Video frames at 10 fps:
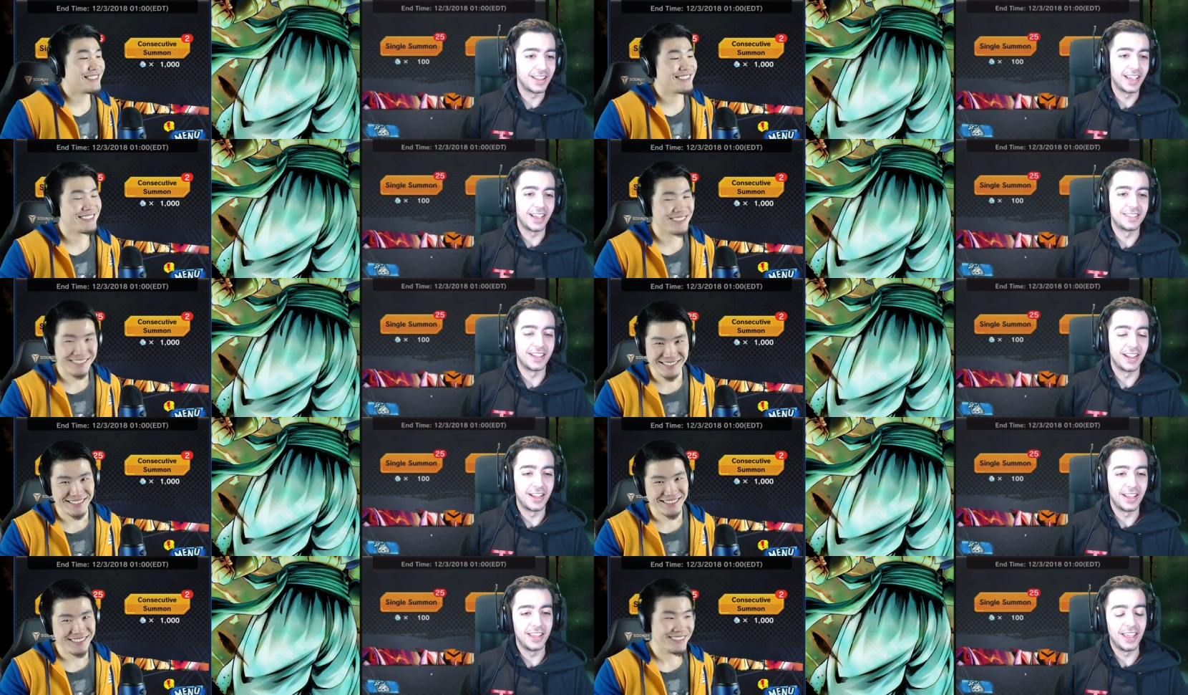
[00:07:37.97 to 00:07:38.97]
Speaker 1: Like I said,
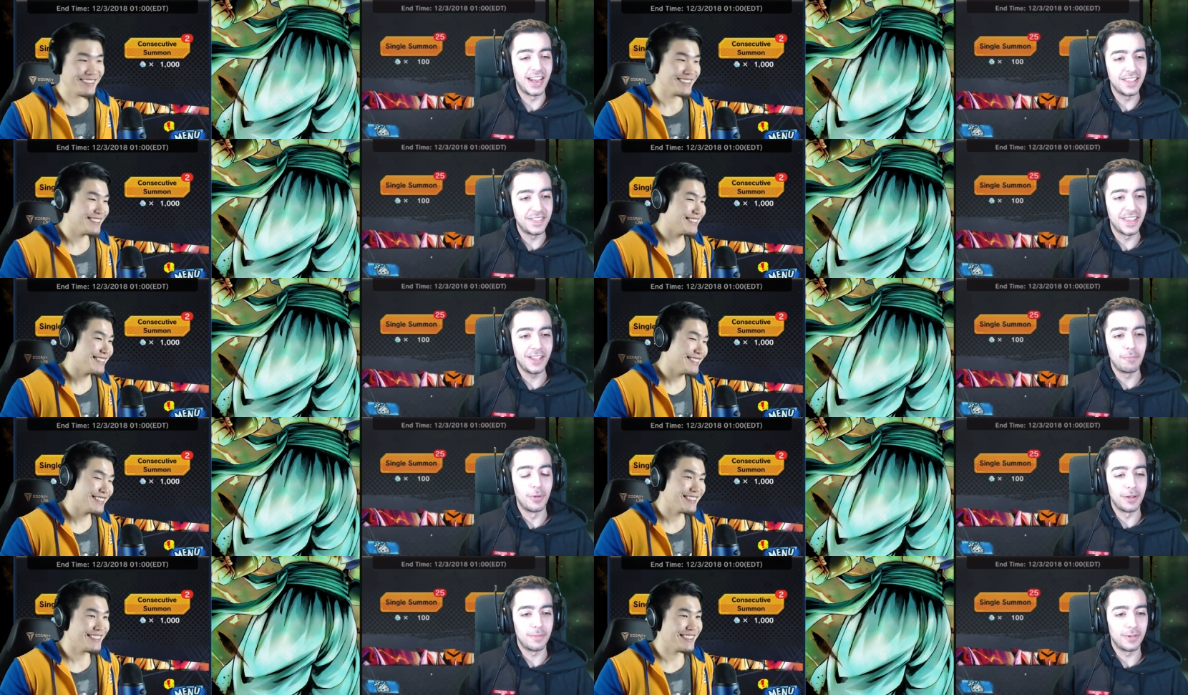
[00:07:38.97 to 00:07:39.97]
anything
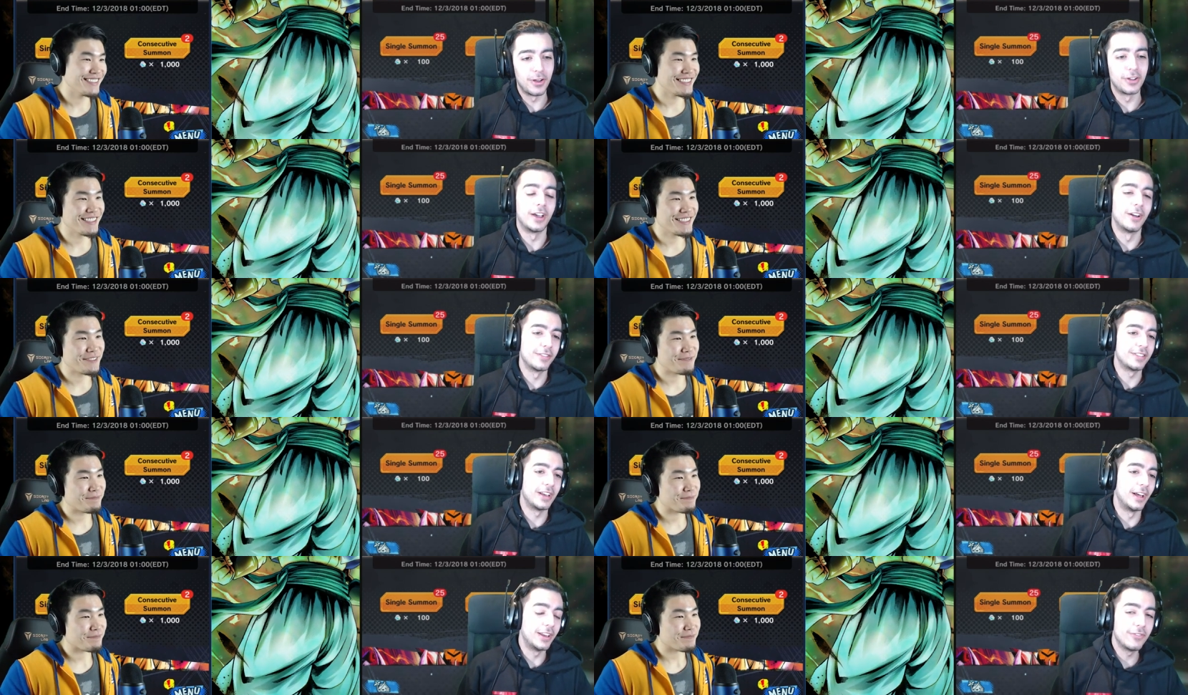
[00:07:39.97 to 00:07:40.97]
but, okay,
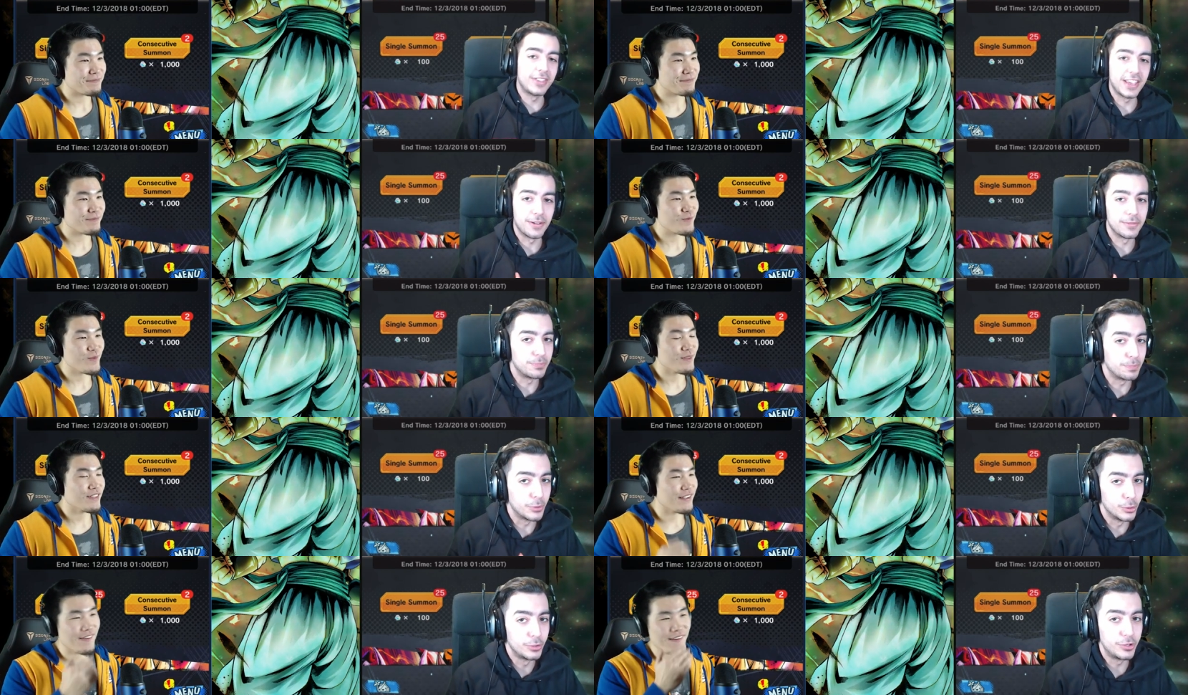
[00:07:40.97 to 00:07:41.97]
honestly, I'll even take a
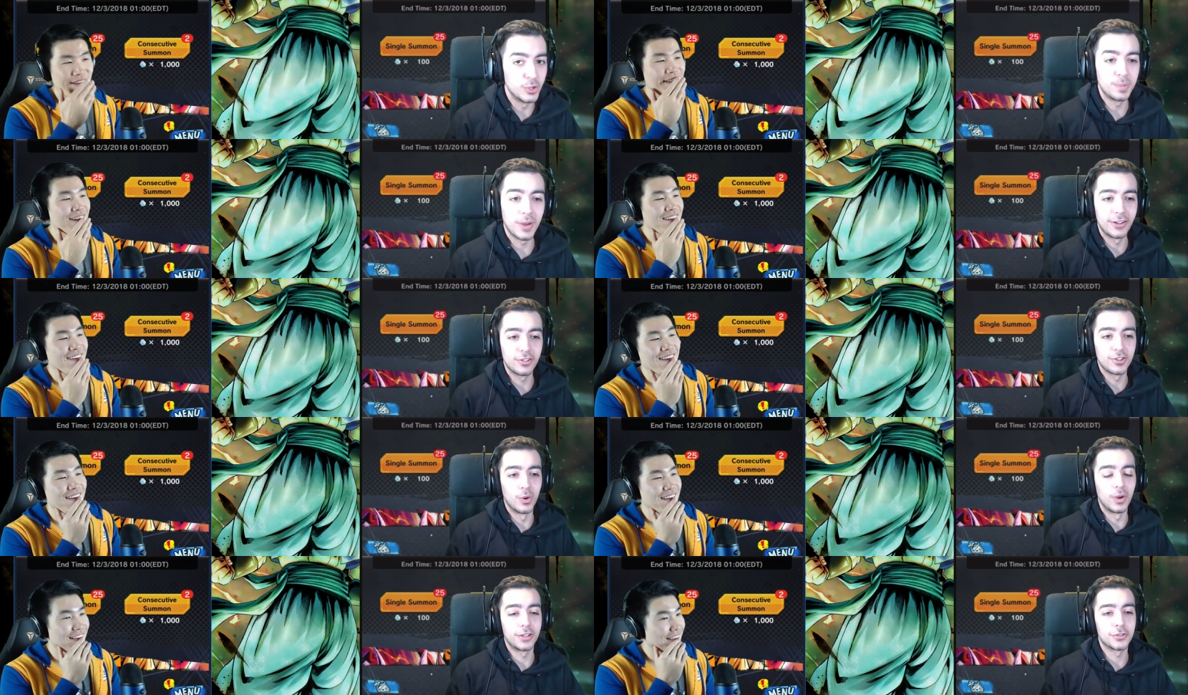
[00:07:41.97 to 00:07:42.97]
Boo dupe. I just
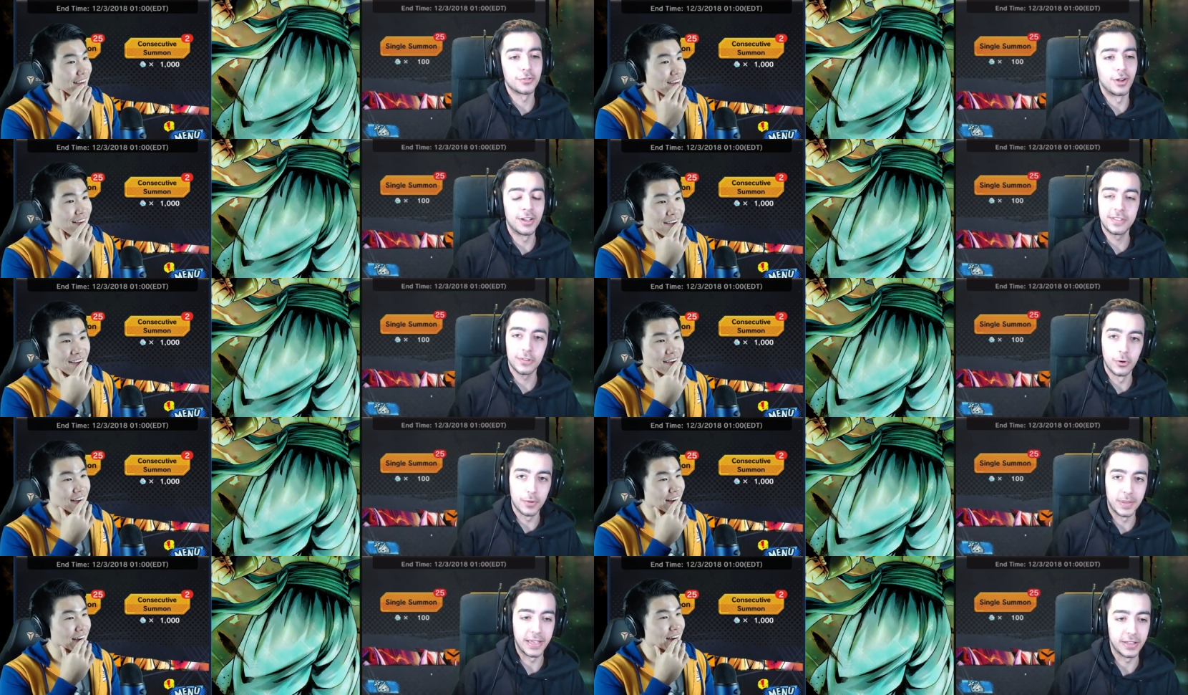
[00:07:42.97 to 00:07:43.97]
don't want Trunks
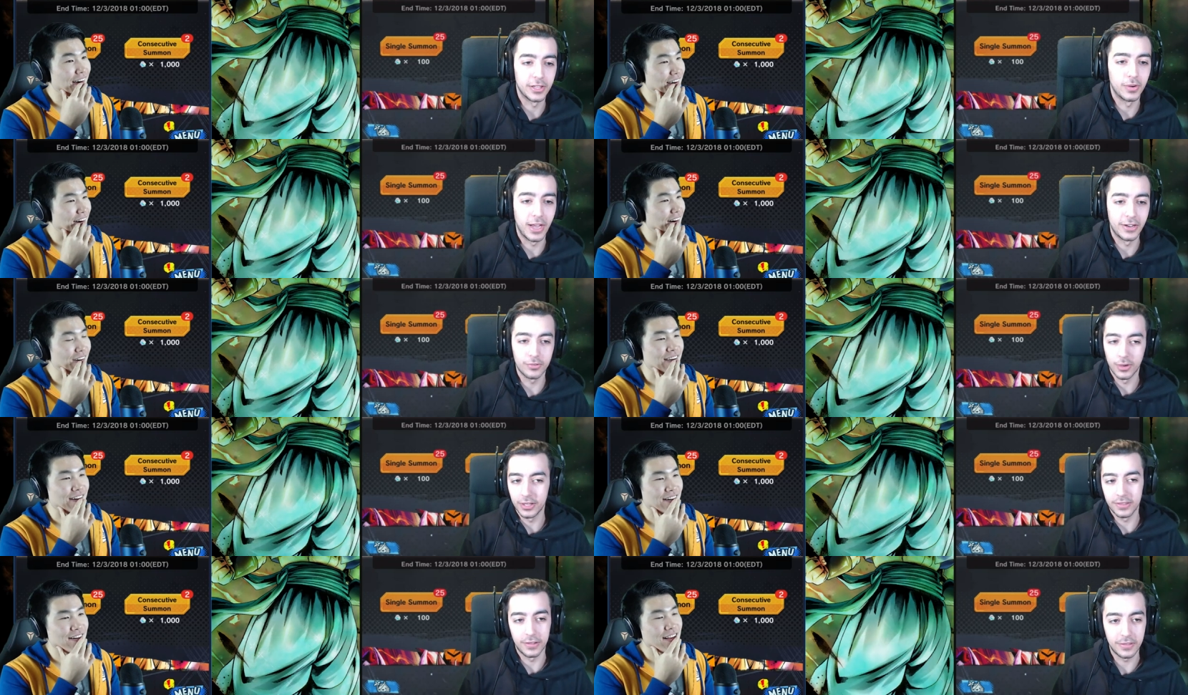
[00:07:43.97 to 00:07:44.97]
or
Speaker 2: Piccolo. I just
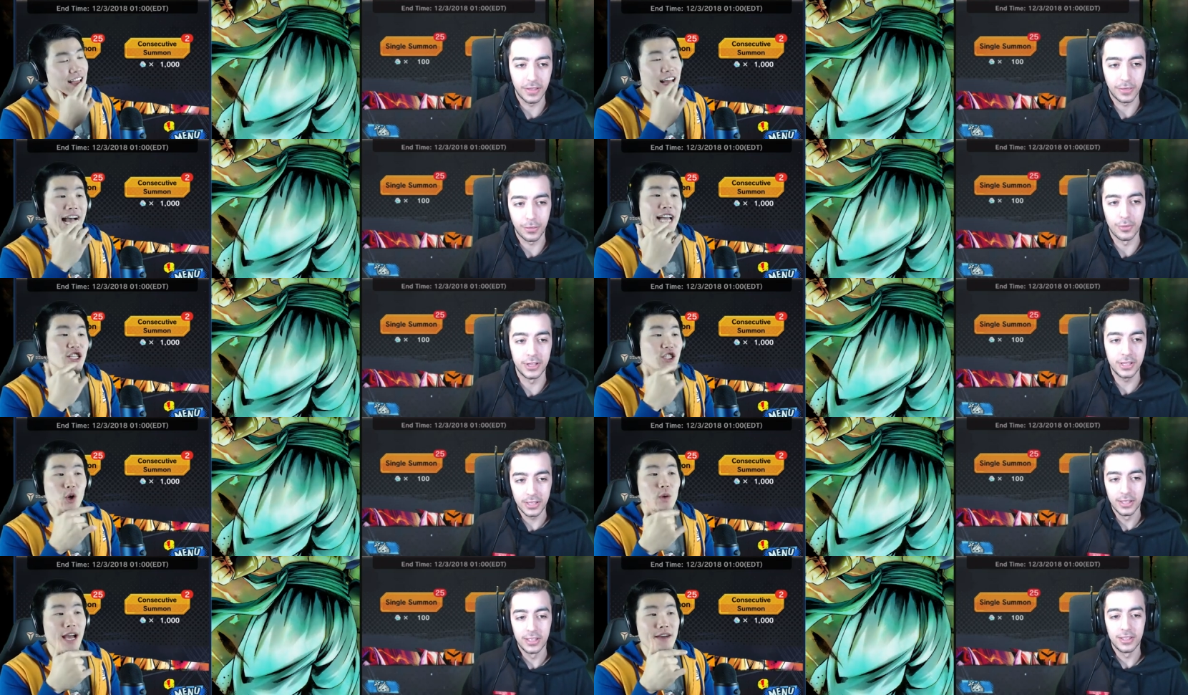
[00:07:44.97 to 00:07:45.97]
want the 3. I actually
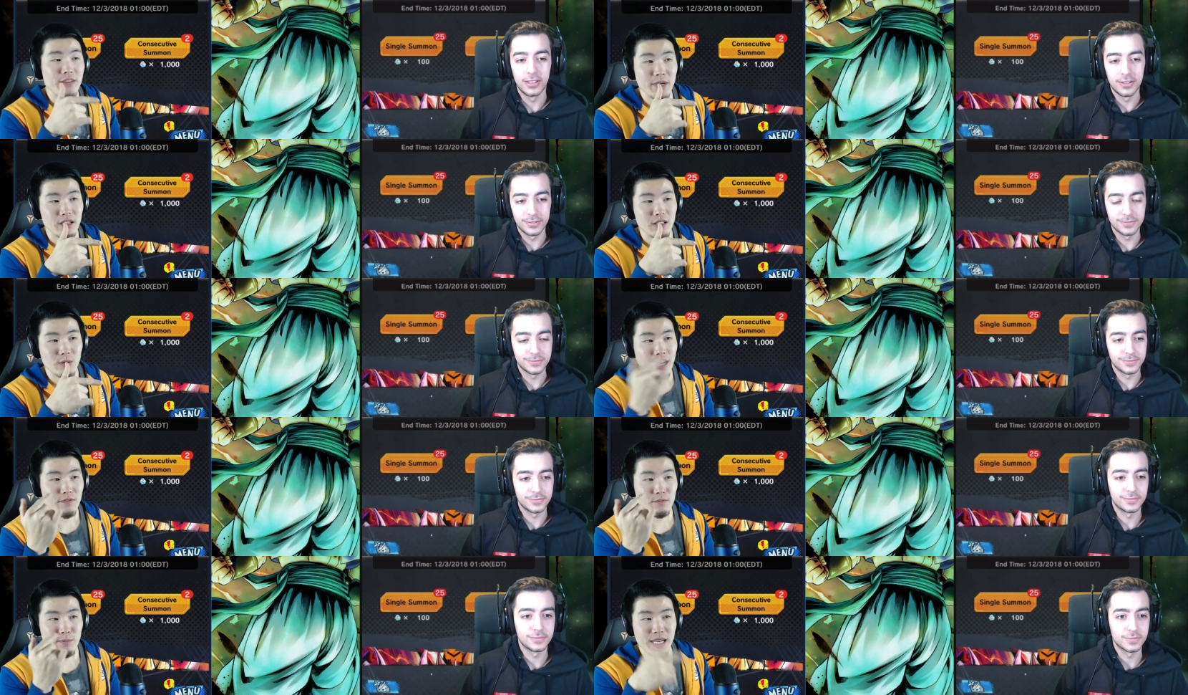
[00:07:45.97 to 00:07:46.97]
don't have the Piccolo. I
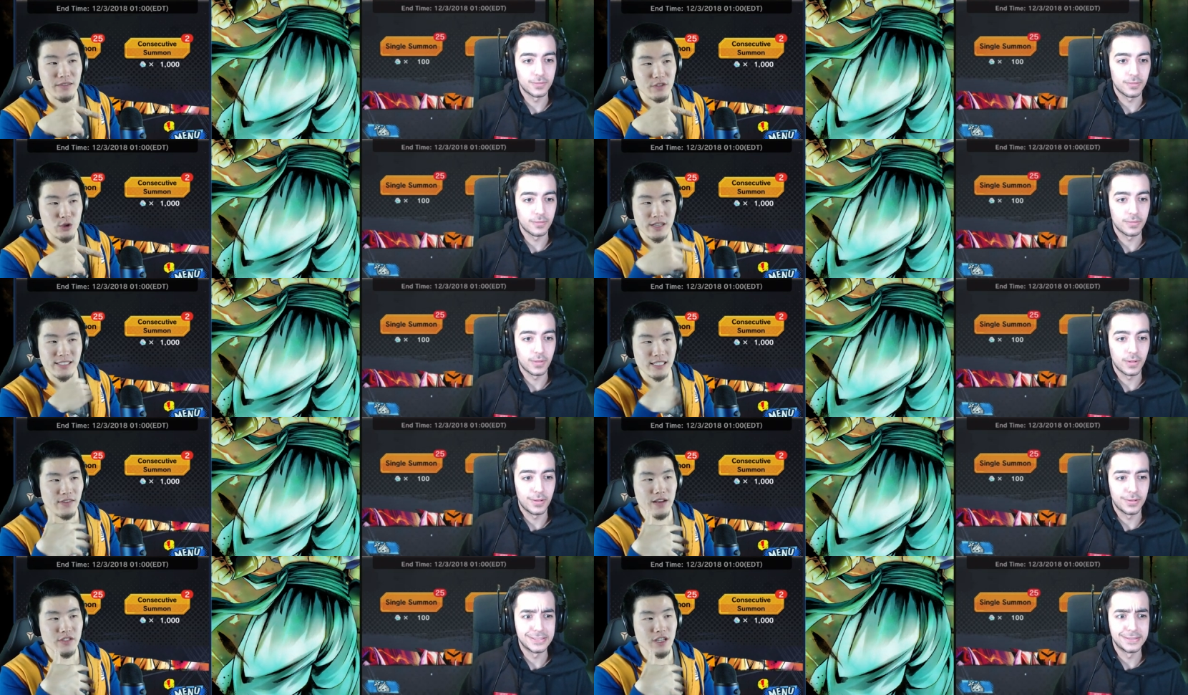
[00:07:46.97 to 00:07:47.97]
have many of the Trunks. He's
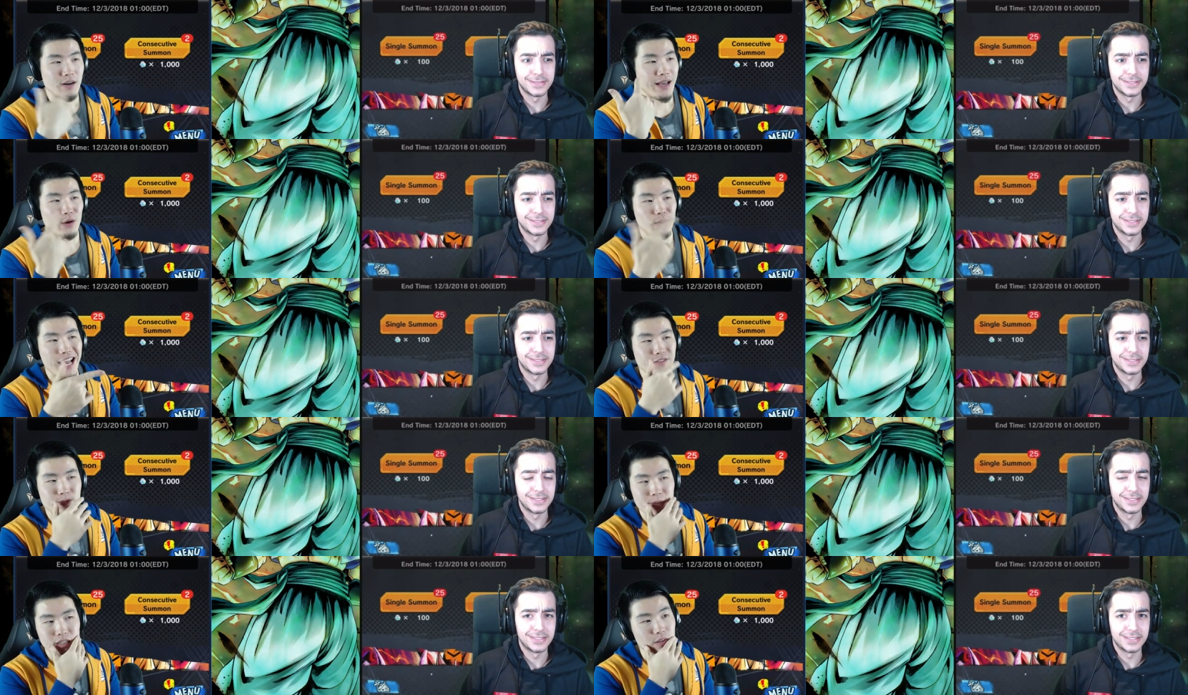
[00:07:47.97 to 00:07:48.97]
5-star, but I don't have
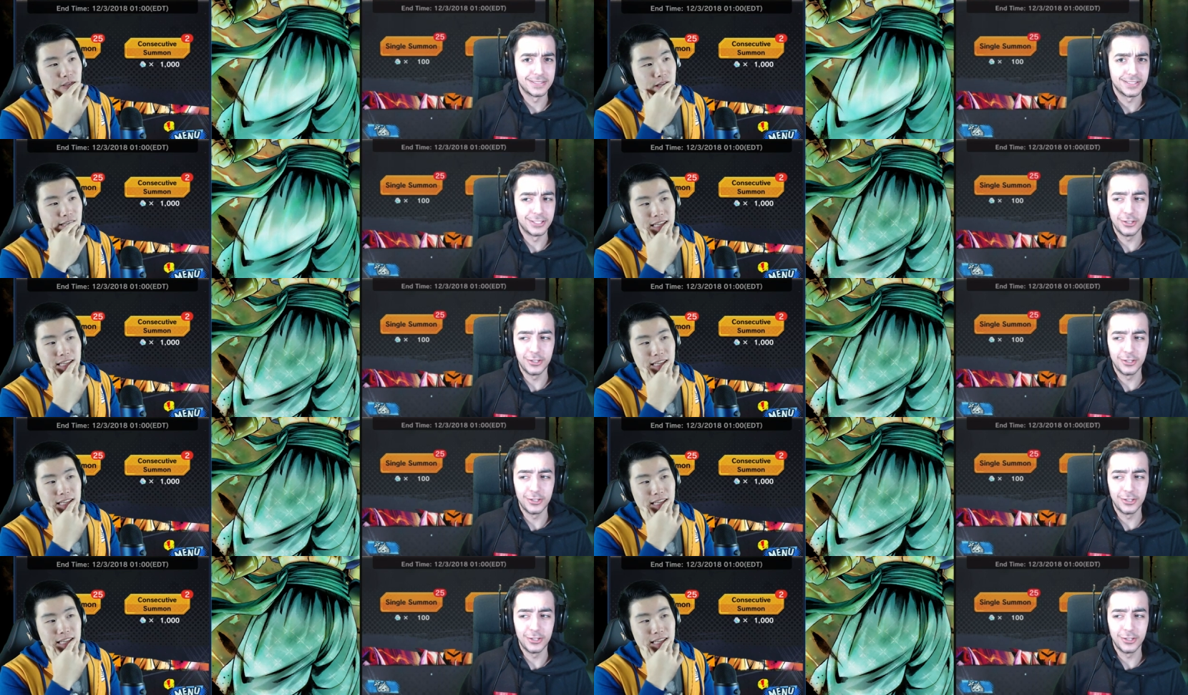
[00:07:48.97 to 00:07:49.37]
the Piccolo, so I'll take